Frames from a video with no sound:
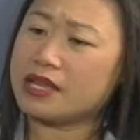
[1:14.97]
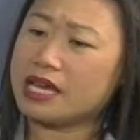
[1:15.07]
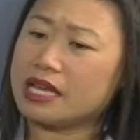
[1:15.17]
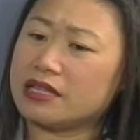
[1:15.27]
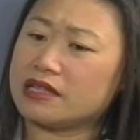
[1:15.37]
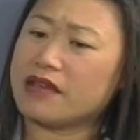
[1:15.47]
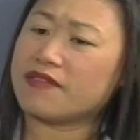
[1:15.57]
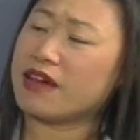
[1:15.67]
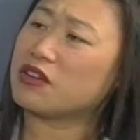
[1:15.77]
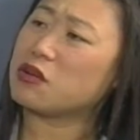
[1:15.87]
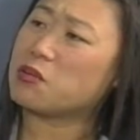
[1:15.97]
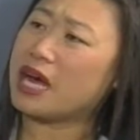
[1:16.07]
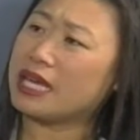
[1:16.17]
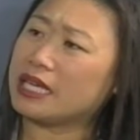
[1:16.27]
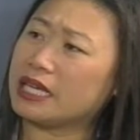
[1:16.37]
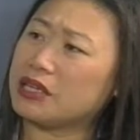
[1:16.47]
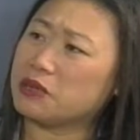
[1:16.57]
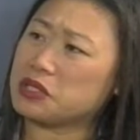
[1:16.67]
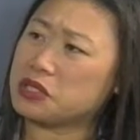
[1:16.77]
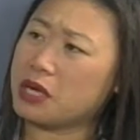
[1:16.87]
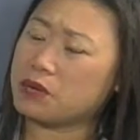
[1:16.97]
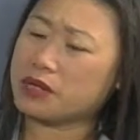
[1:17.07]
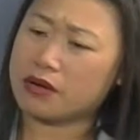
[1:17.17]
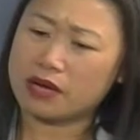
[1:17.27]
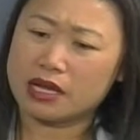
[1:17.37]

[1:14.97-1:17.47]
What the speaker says: then they found her body, and it was dumped there.